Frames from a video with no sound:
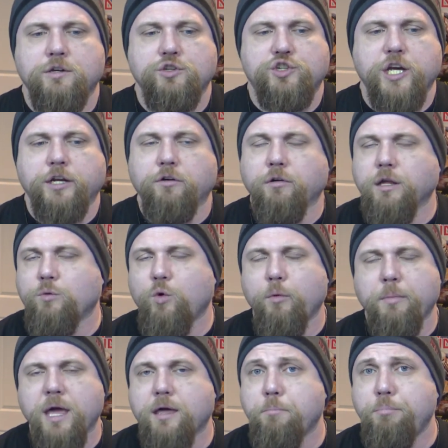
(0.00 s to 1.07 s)
generally will
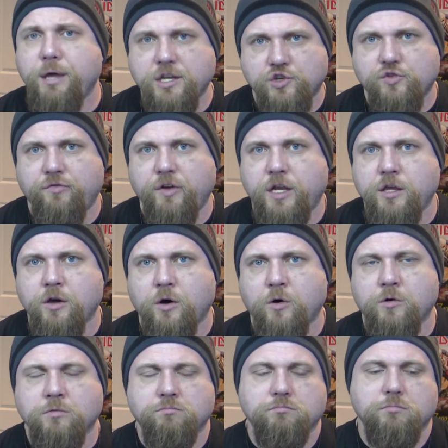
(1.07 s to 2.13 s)
make a pitch
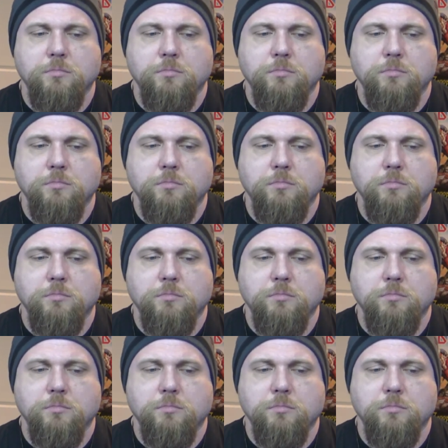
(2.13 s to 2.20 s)
video